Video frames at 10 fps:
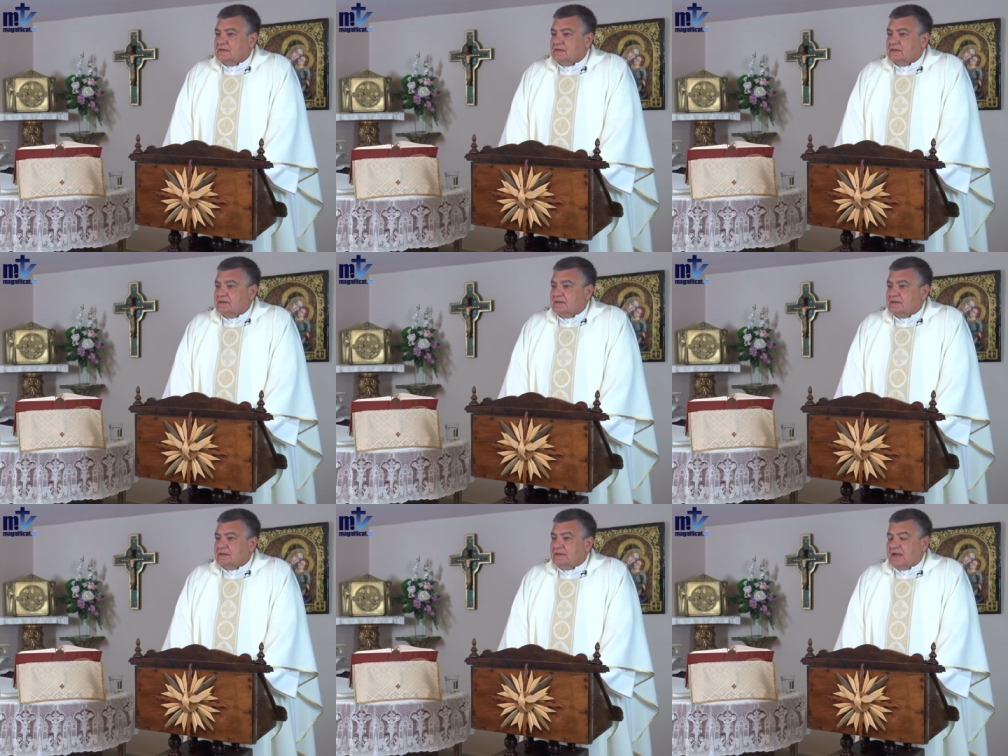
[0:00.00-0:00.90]
how much
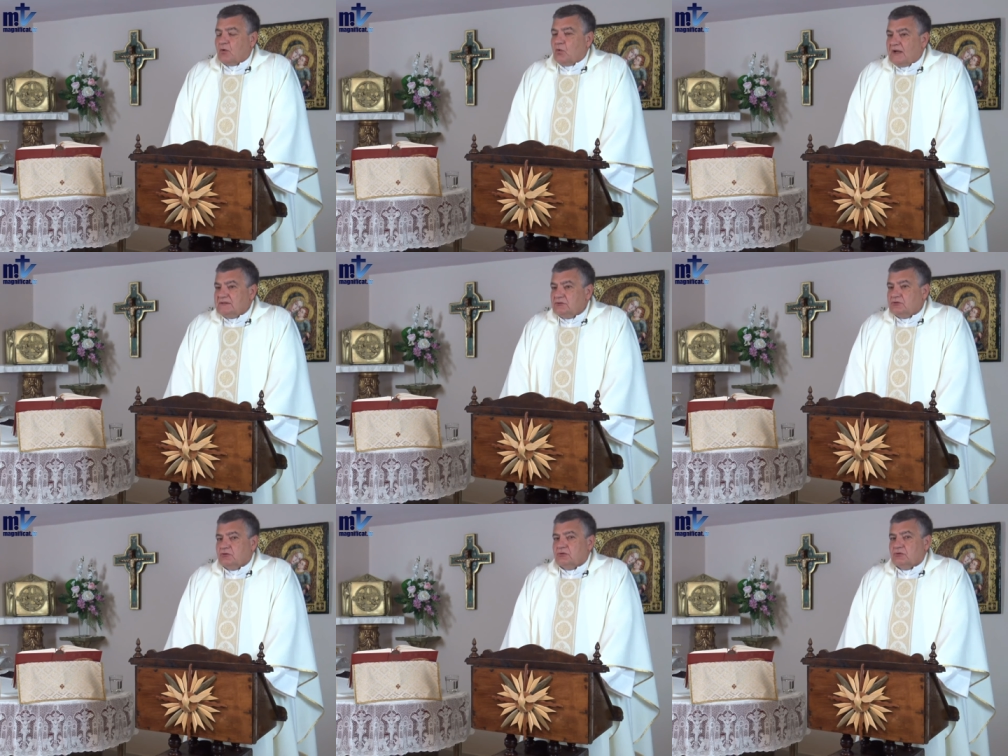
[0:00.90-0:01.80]
she
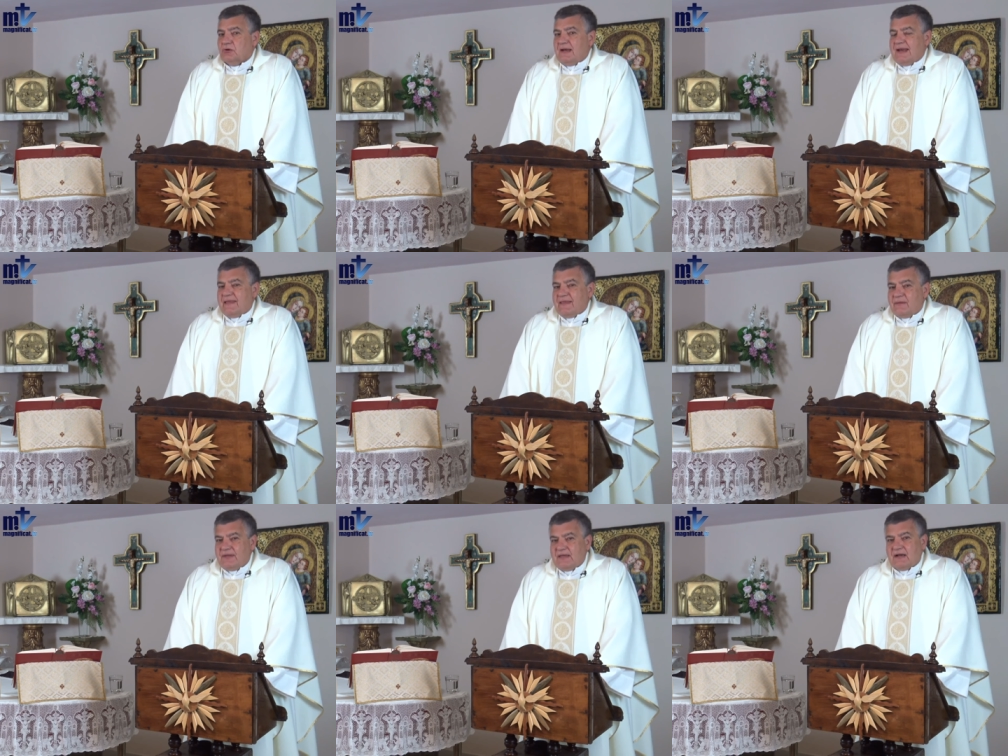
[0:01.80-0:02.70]
owed
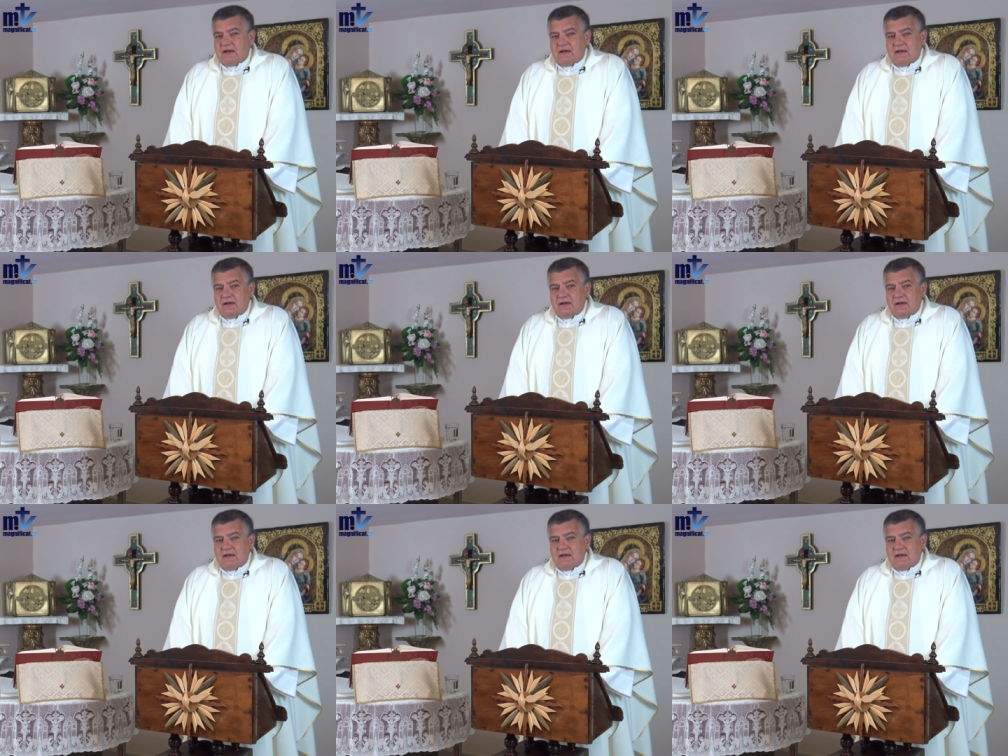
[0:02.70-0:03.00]
to the